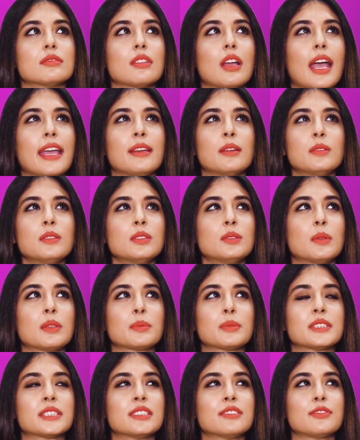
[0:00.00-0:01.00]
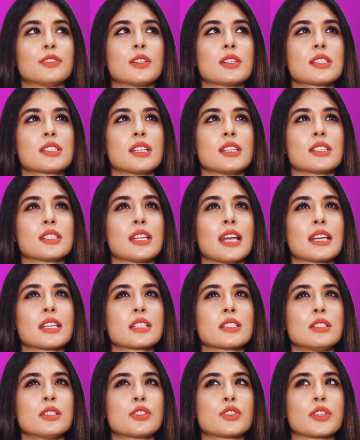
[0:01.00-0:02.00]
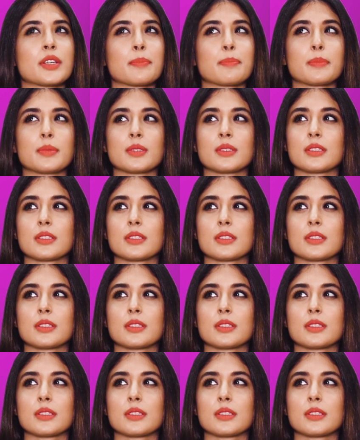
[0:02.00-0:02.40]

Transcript: I don't know what was the first international trip,